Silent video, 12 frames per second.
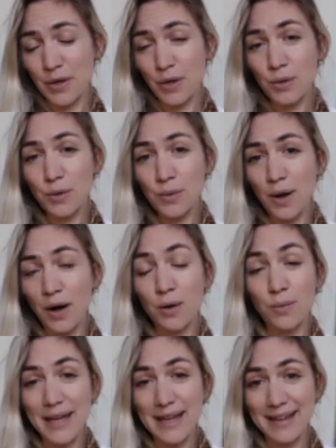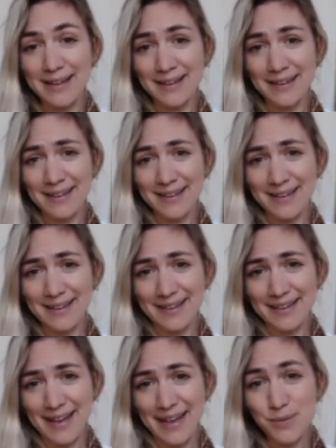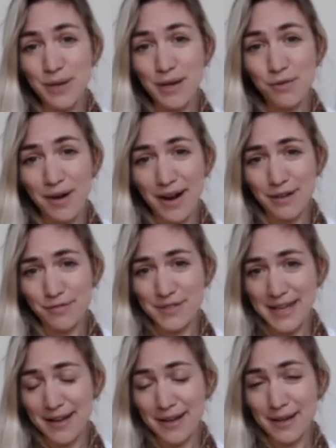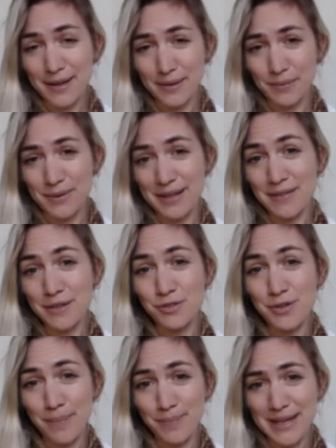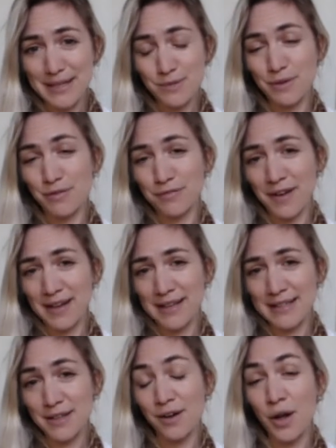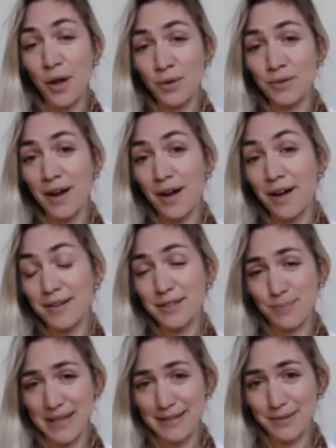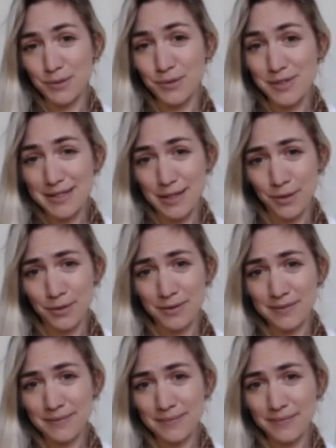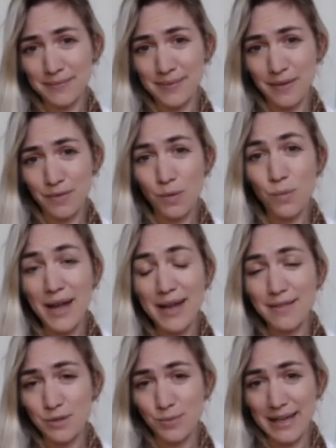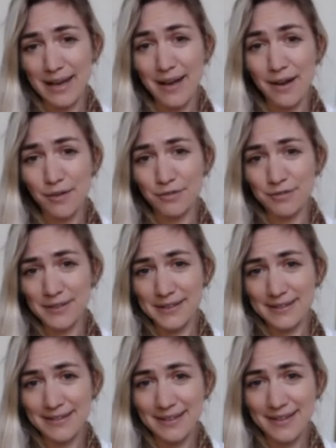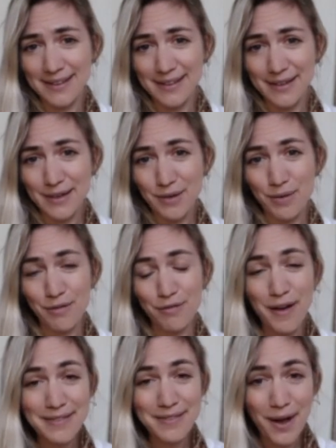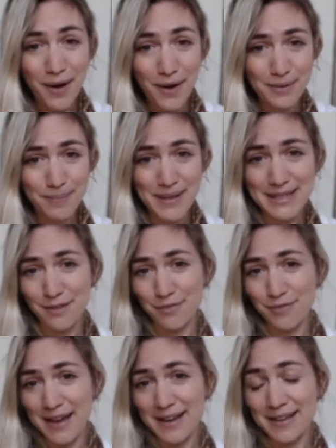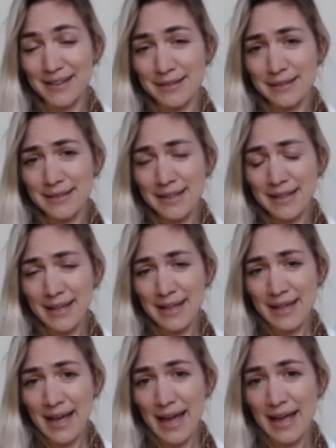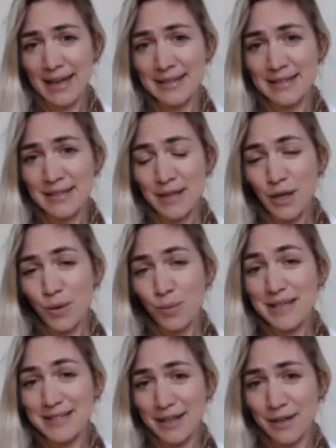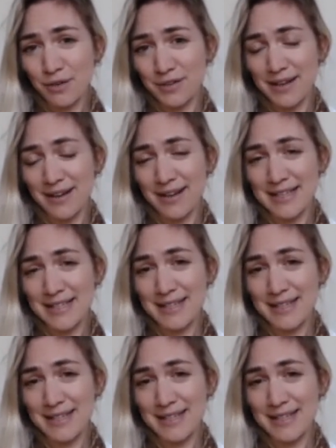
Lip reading: Who are we as we arrive to her? Within the drumbeat we find our own heartbeat also, the way that we love. We find the heartbeat of the earth, and we synchronize